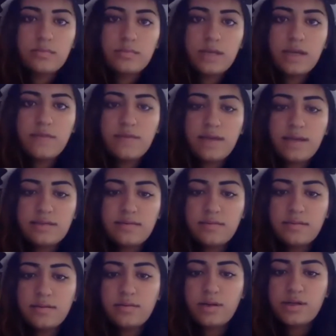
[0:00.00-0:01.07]
If you guys have
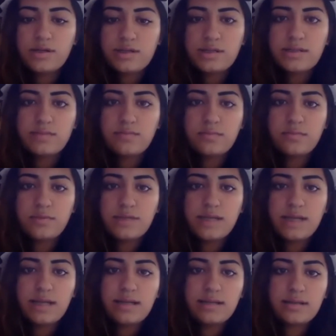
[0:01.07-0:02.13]
any questions
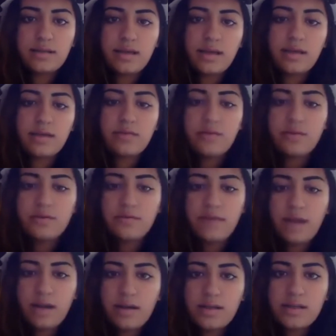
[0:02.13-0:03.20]
pertaining to like
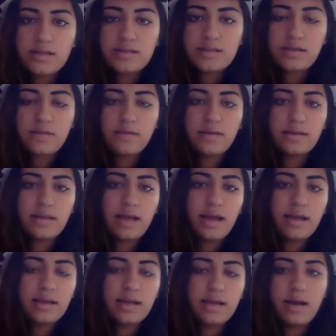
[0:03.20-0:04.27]
coronavirus and stuff like that
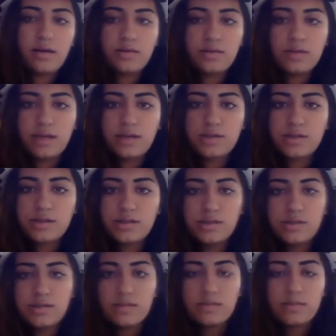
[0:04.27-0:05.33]
and how you guys should do
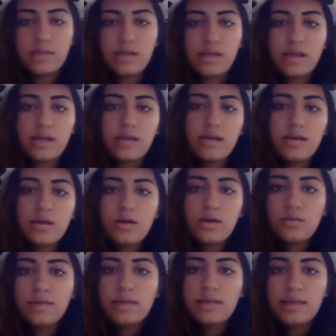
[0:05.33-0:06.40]
something,
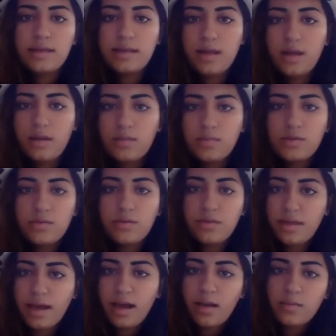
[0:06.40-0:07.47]
we can help you with
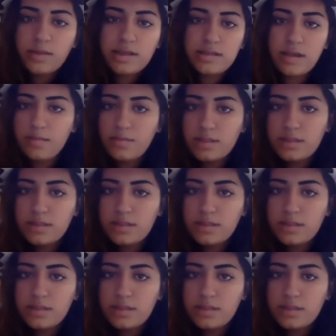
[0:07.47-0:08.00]
that, because I've been